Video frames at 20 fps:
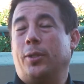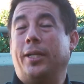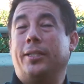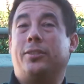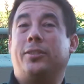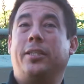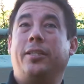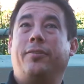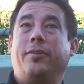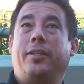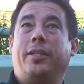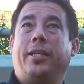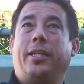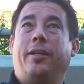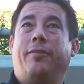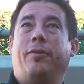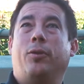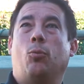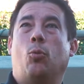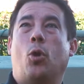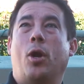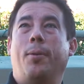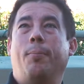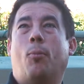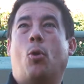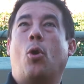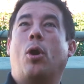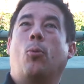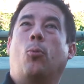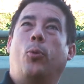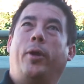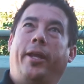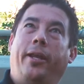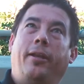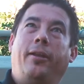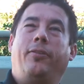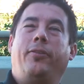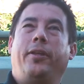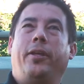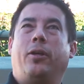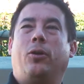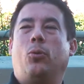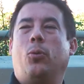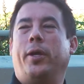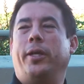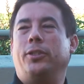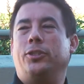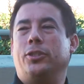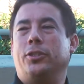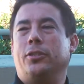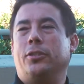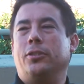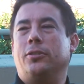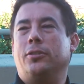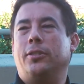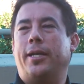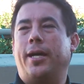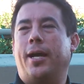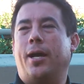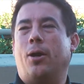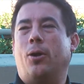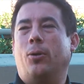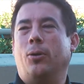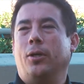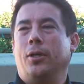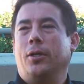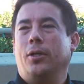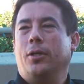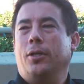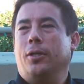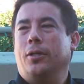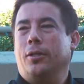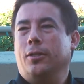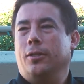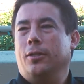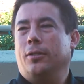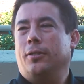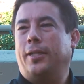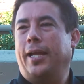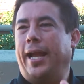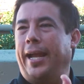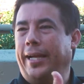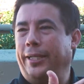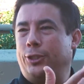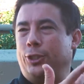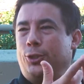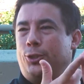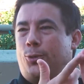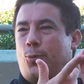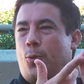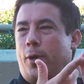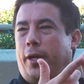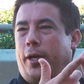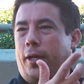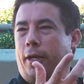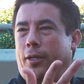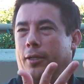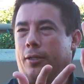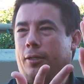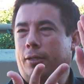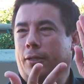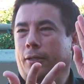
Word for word: that's even even one more win in the equation because now the agent's winning,